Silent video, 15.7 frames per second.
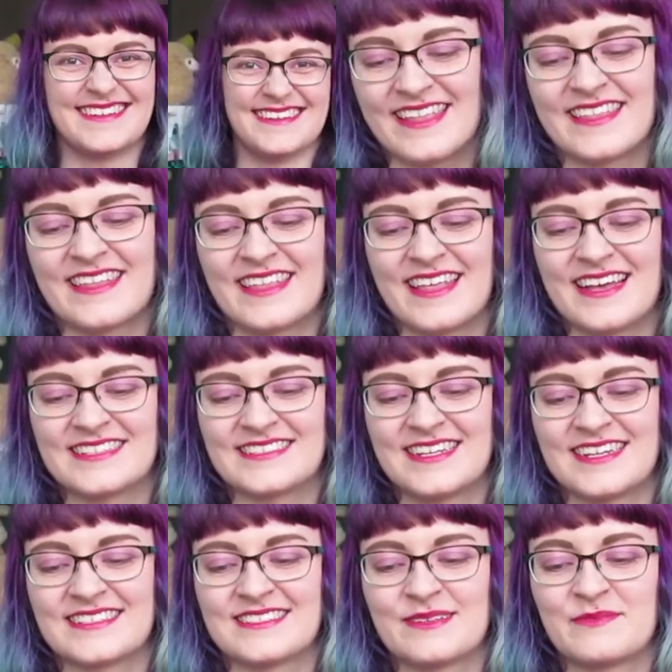And the last
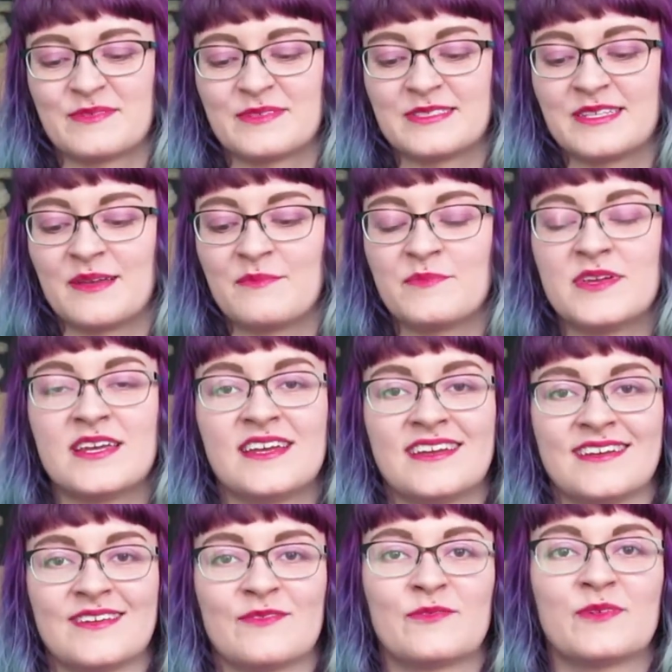text someone sent
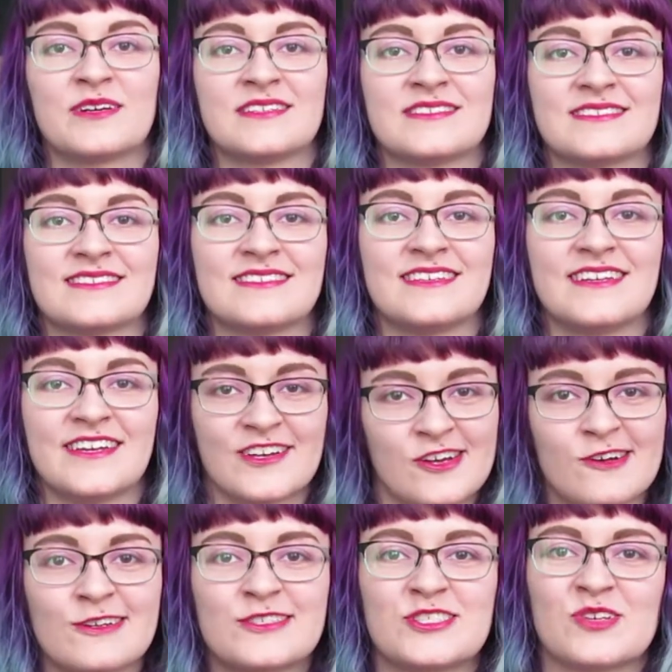me was
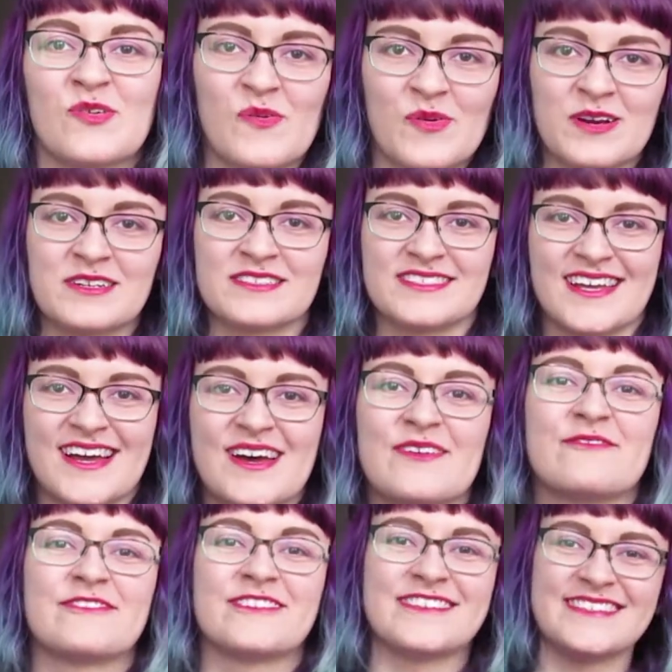encouraging words
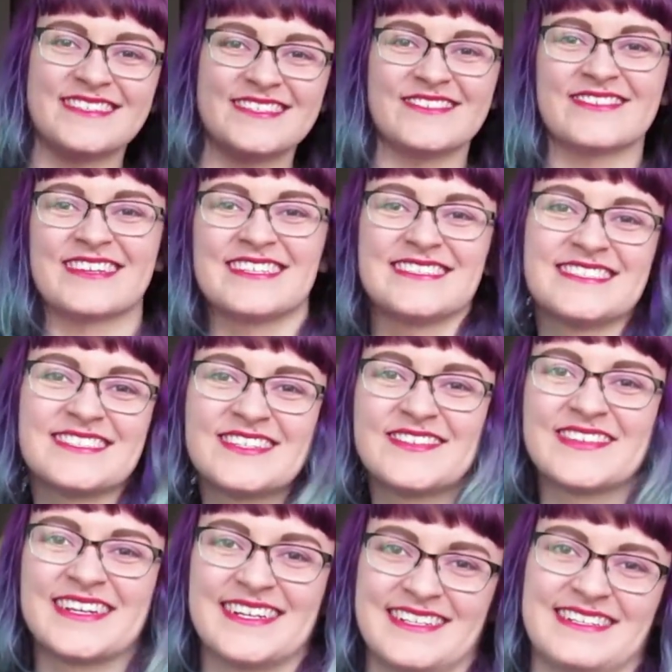of, you can do
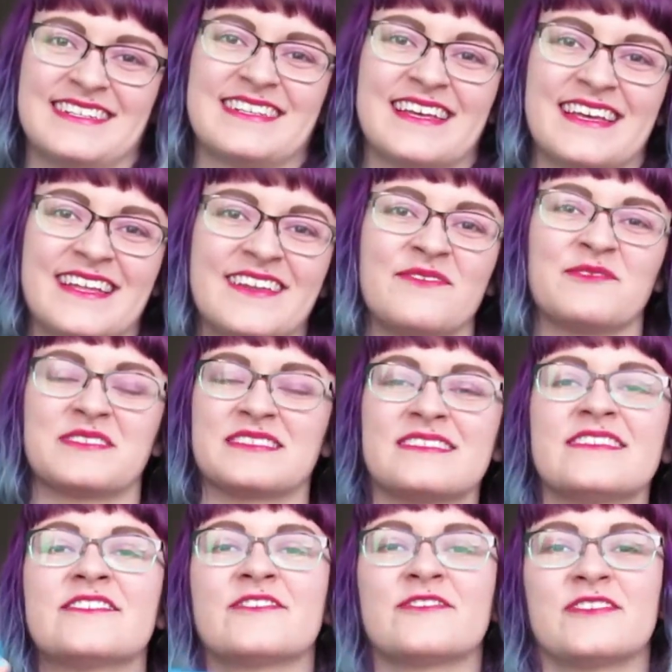it. And it was
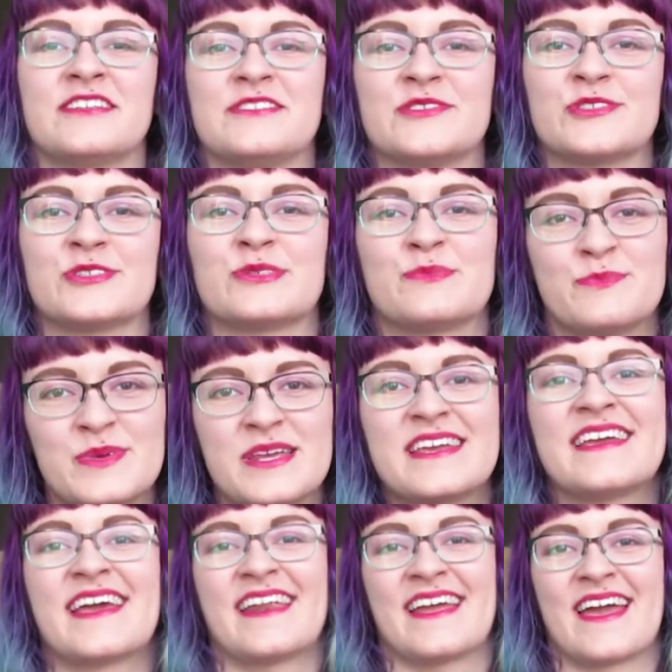literally just me
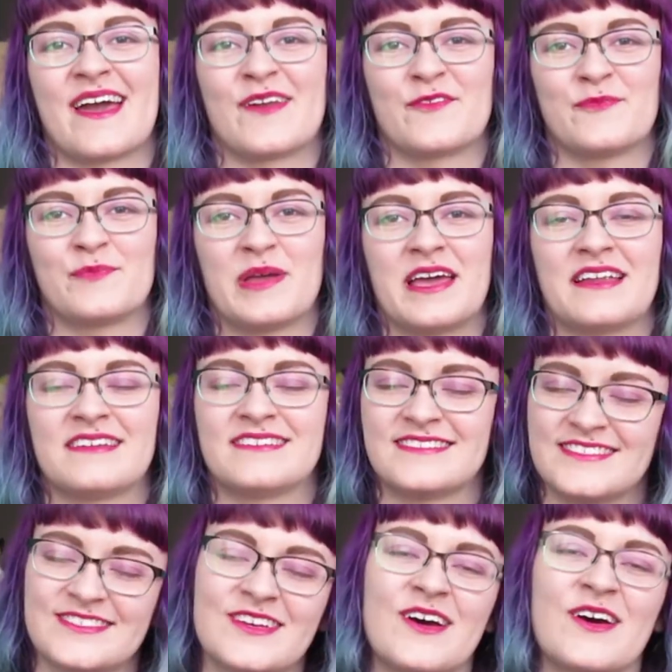getting out of bed.
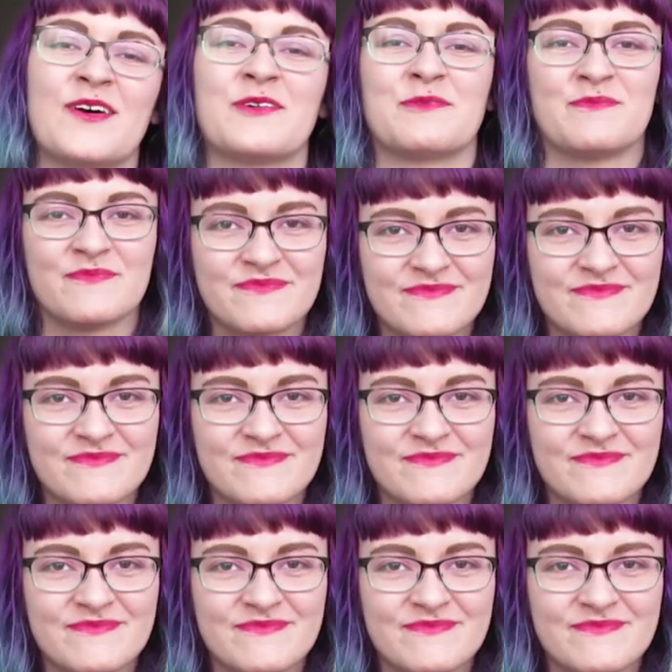So,